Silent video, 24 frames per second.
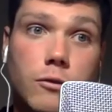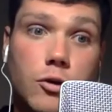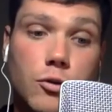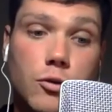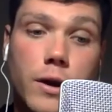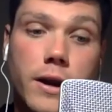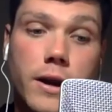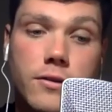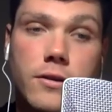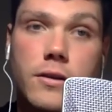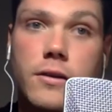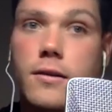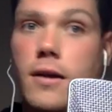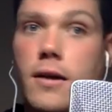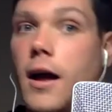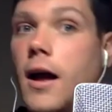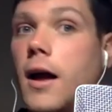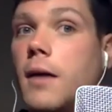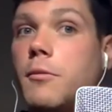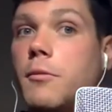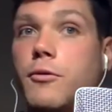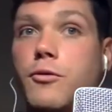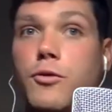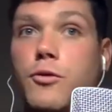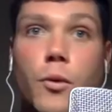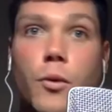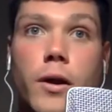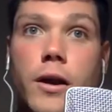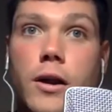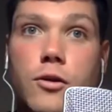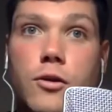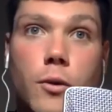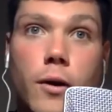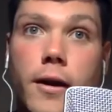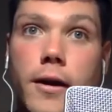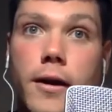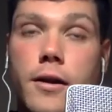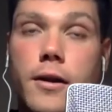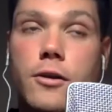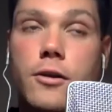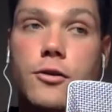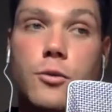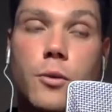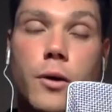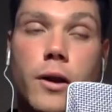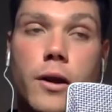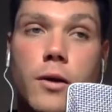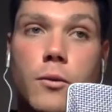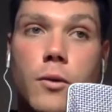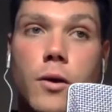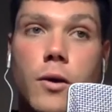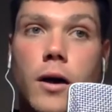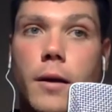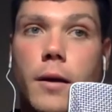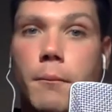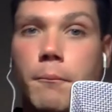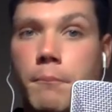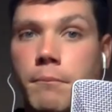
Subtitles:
crazy time of 2020 into 21?